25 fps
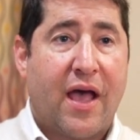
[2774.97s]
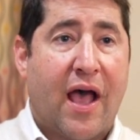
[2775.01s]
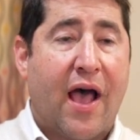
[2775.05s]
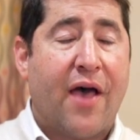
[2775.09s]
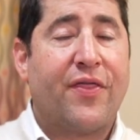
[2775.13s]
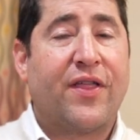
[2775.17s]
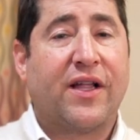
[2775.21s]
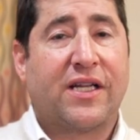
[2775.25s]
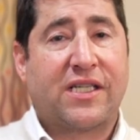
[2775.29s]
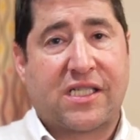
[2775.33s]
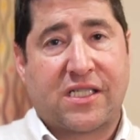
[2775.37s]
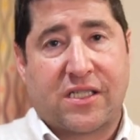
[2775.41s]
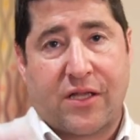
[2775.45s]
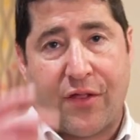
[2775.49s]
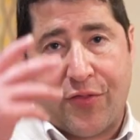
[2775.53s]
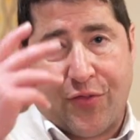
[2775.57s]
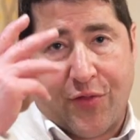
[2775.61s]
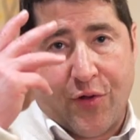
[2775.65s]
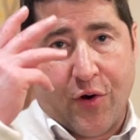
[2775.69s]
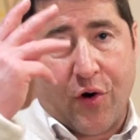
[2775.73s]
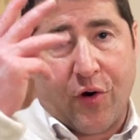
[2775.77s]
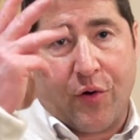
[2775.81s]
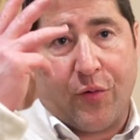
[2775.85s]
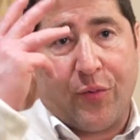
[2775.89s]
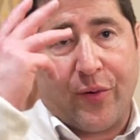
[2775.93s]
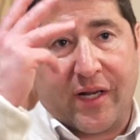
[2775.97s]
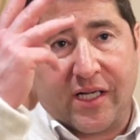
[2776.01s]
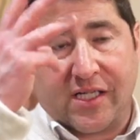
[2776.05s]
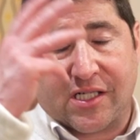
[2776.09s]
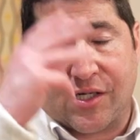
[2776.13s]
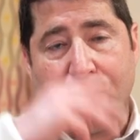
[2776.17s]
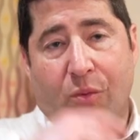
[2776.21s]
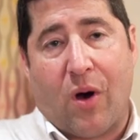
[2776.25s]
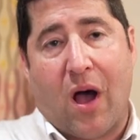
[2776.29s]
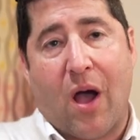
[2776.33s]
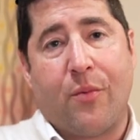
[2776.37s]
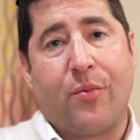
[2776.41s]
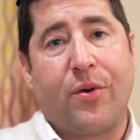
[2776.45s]
And this is the third
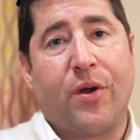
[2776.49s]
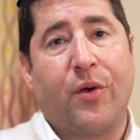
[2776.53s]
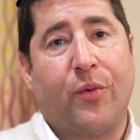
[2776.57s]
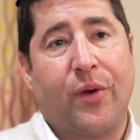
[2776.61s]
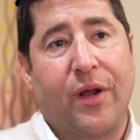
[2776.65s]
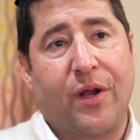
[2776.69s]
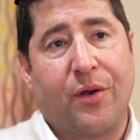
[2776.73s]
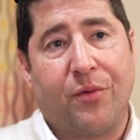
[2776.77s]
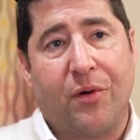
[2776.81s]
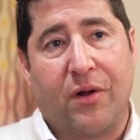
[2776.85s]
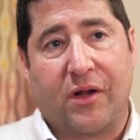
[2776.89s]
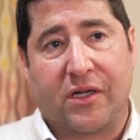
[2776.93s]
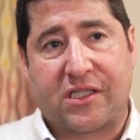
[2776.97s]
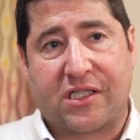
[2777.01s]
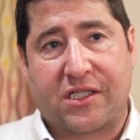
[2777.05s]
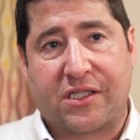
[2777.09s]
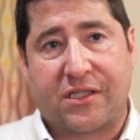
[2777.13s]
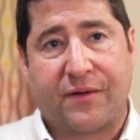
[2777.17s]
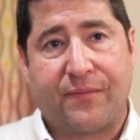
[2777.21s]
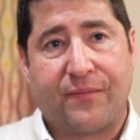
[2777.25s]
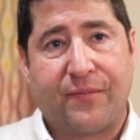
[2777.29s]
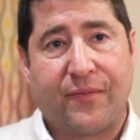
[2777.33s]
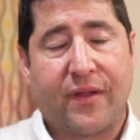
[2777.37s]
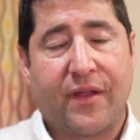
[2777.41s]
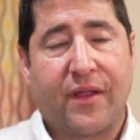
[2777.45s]
reason why we read Rus.